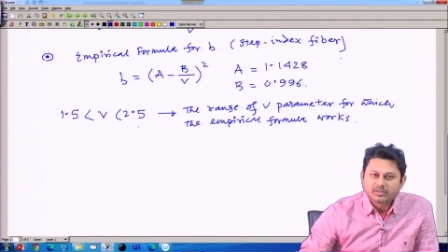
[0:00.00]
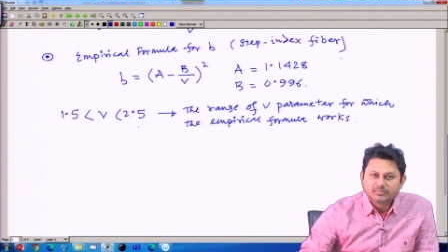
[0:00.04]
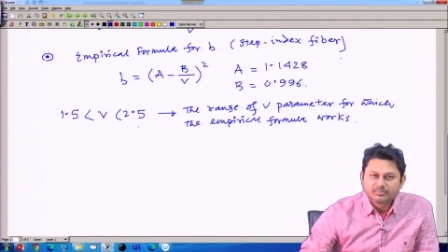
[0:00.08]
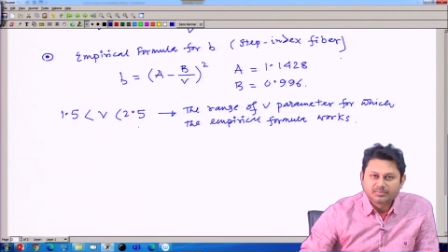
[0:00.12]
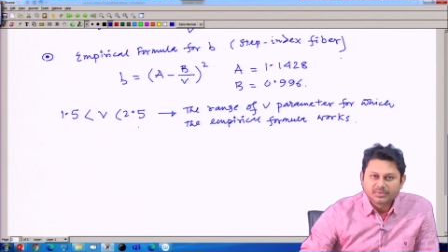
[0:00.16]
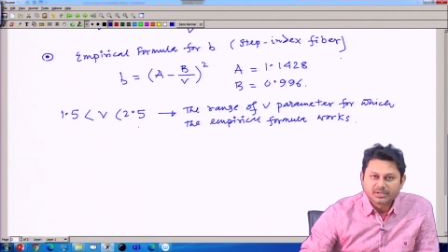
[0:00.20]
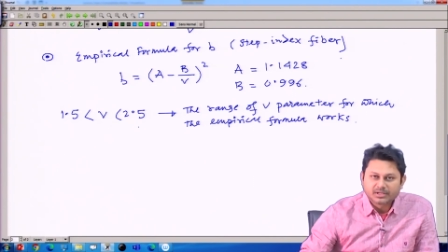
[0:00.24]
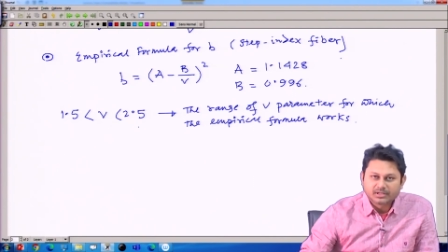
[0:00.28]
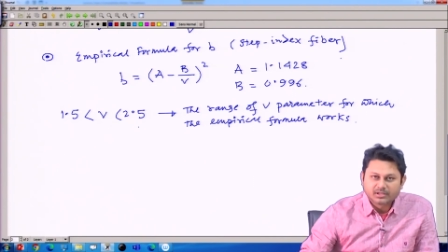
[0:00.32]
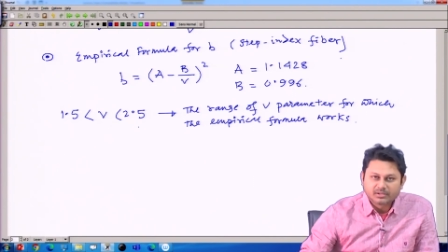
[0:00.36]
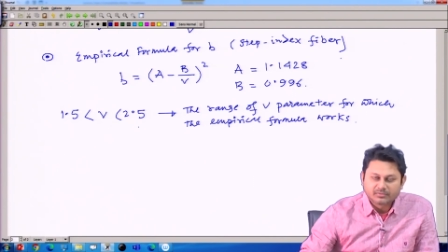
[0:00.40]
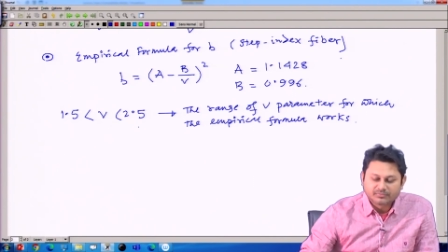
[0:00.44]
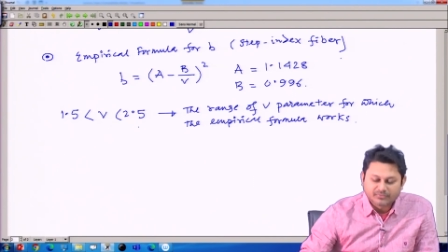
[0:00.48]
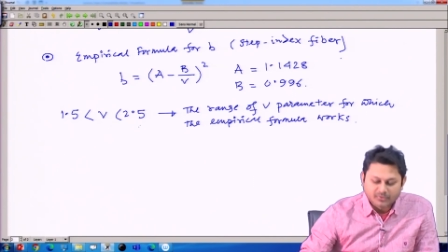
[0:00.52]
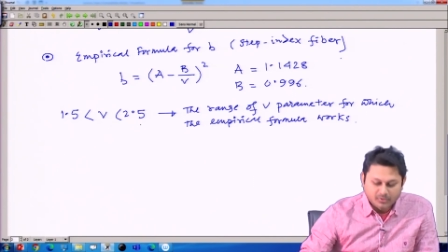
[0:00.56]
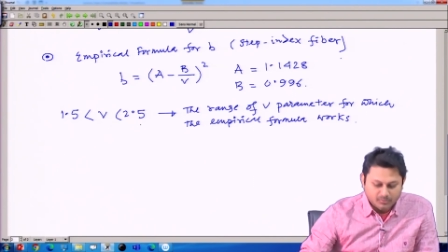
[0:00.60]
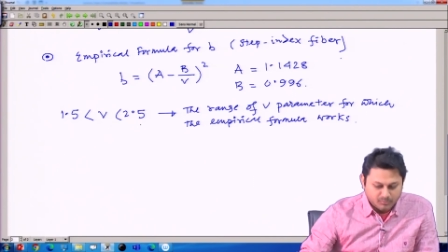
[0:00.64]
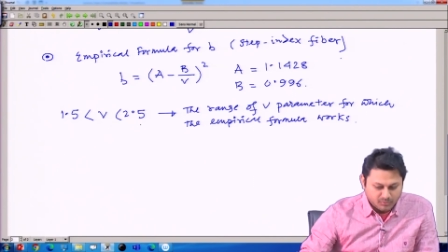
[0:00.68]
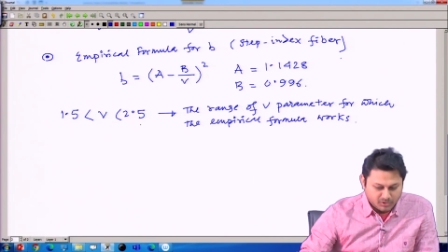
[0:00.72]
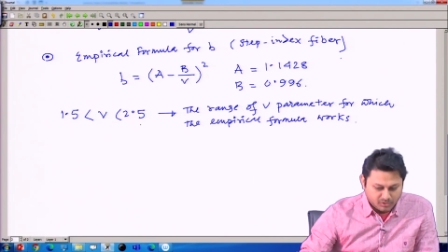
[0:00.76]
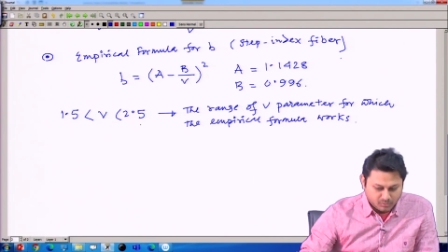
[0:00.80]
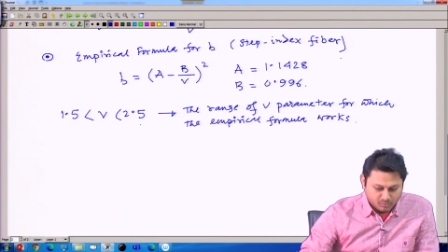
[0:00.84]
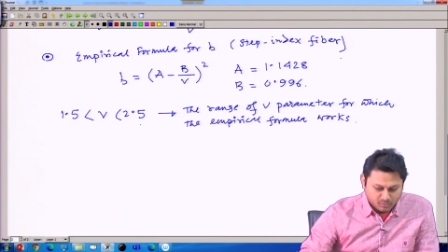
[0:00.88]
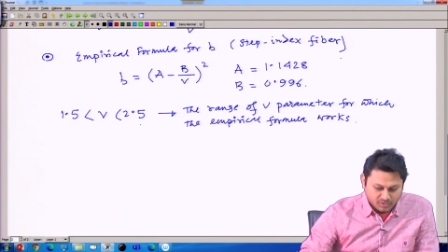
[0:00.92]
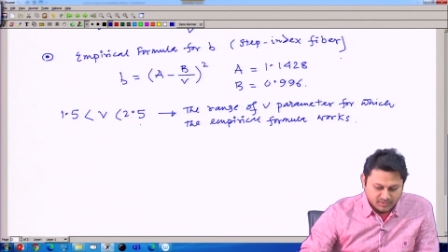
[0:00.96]
empirical
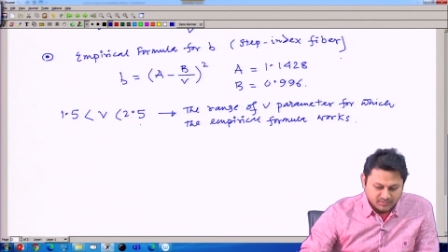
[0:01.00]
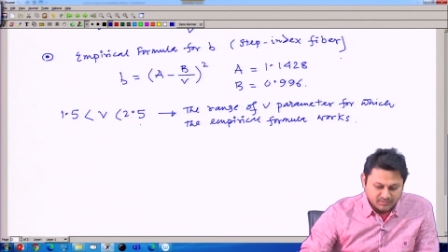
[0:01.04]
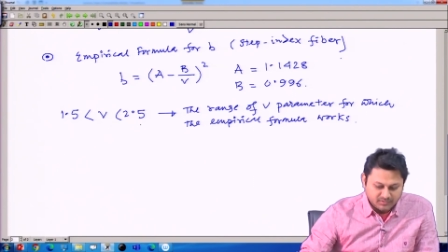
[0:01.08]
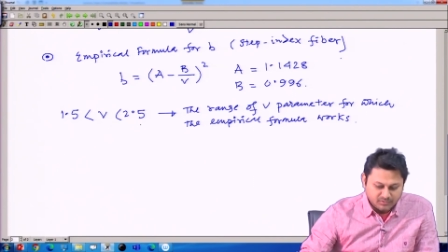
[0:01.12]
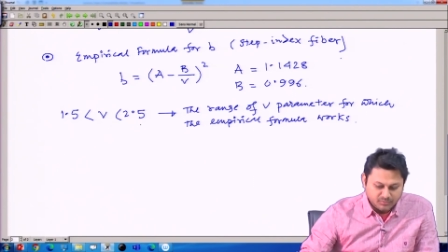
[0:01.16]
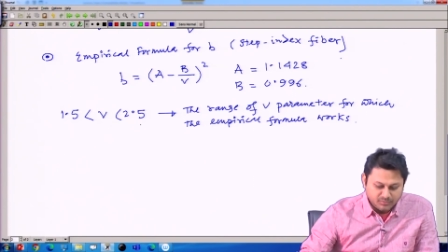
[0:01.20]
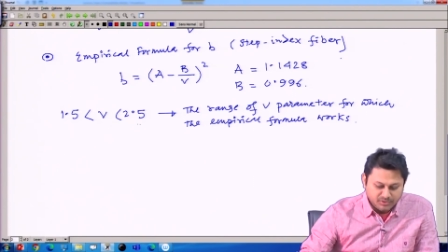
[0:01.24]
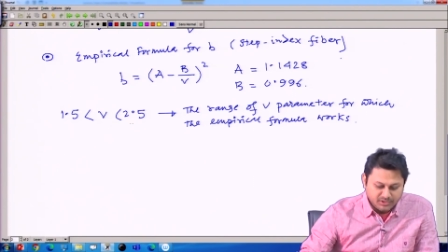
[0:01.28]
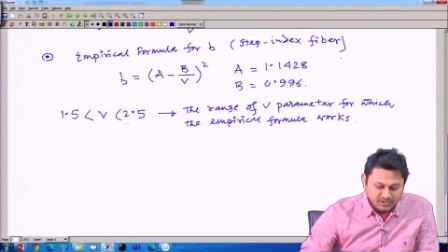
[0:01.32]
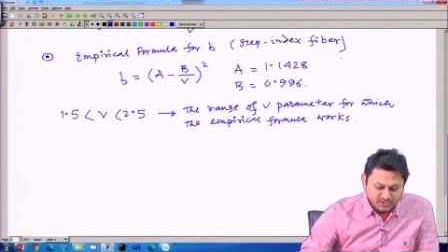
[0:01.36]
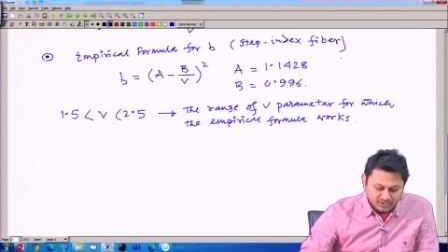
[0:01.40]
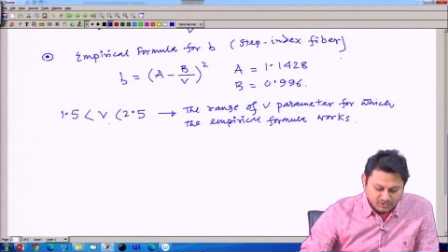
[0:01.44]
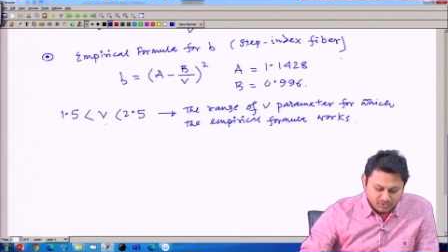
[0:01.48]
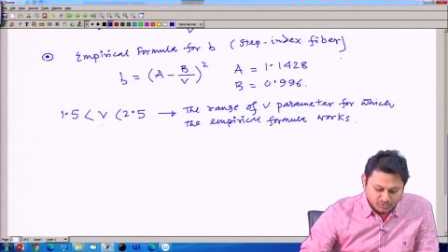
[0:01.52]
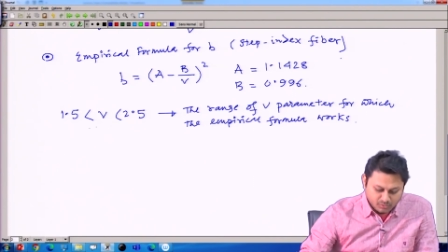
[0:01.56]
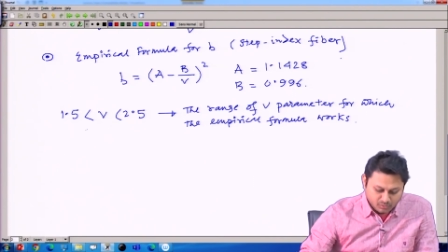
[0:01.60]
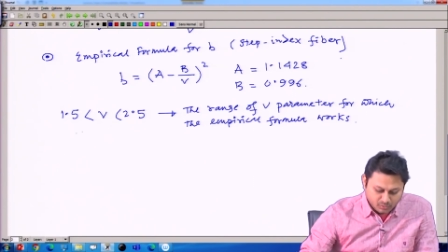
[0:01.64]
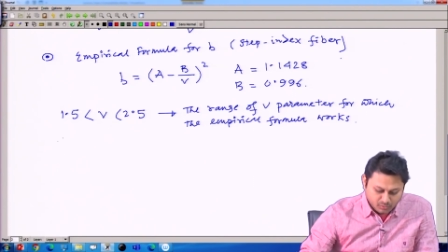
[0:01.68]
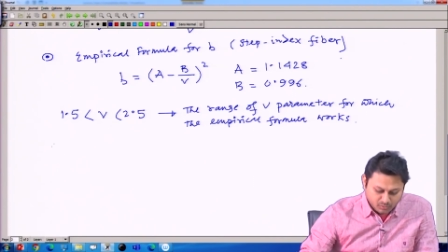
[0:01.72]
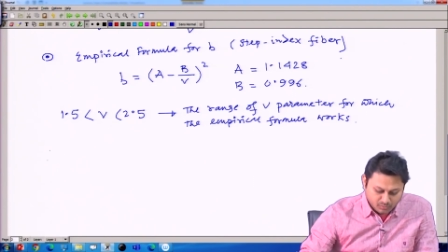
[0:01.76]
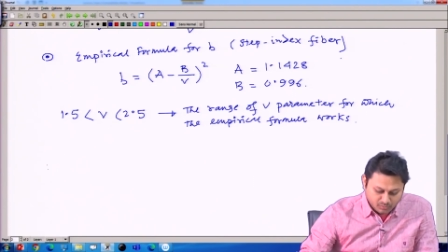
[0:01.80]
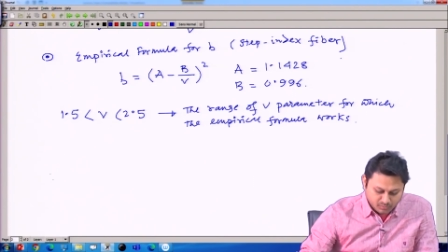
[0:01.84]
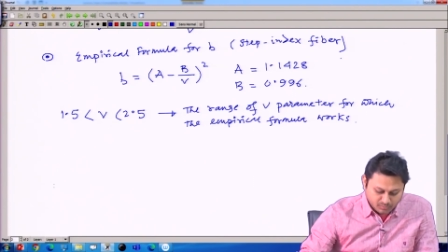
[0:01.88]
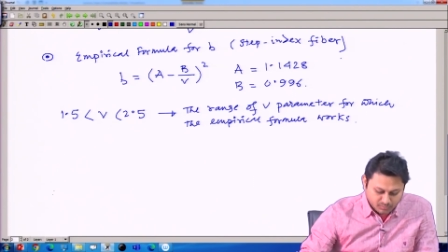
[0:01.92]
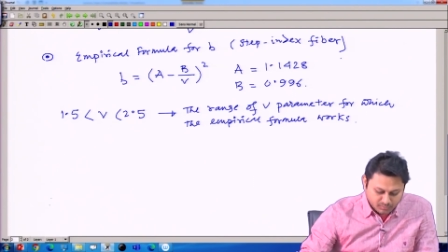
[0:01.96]
formula works. So, we need
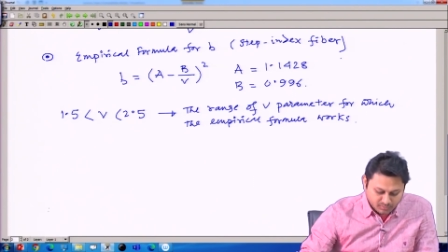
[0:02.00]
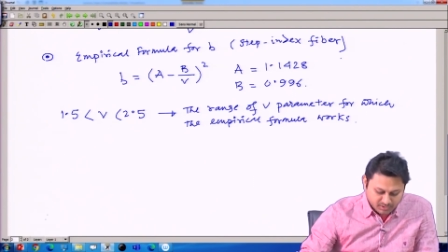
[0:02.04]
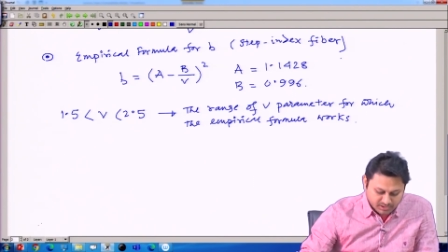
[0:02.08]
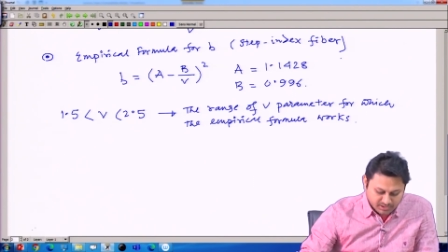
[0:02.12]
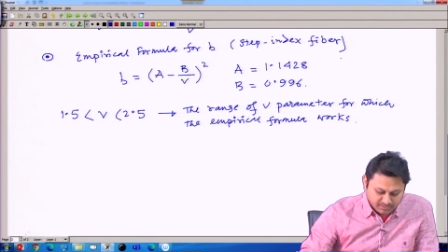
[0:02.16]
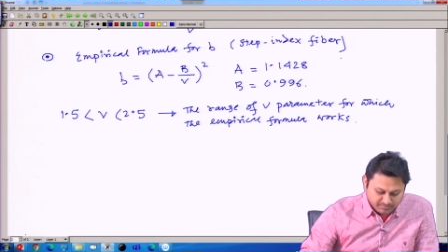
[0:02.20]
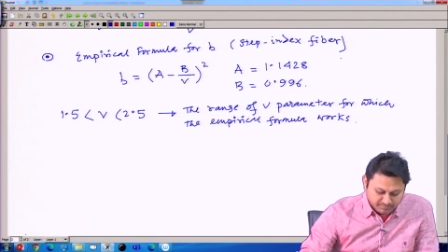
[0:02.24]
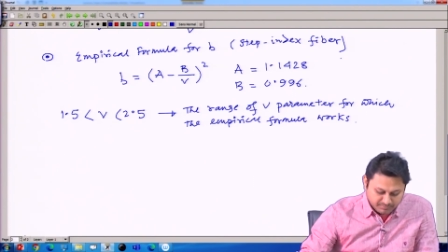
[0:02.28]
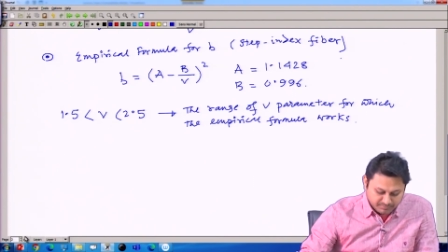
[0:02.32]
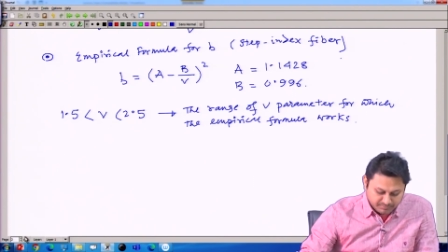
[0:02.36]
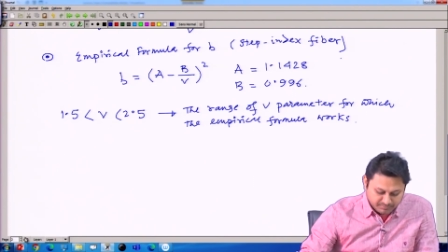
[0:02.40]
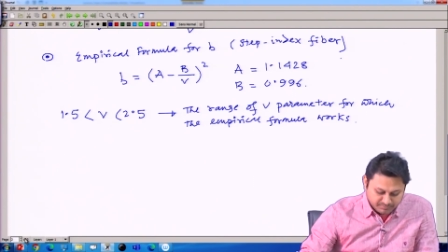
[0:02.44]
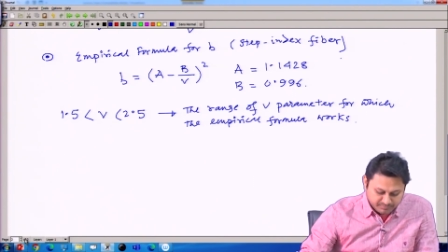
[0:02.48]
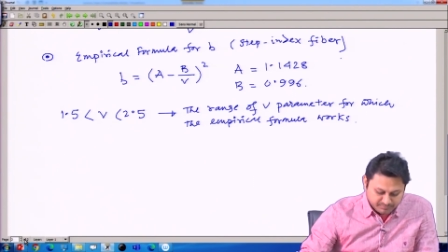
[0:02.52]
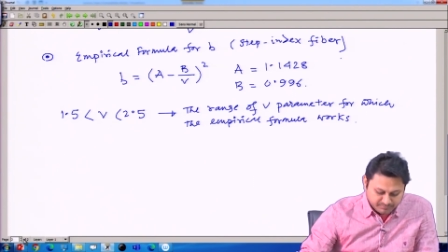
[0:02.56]
to keep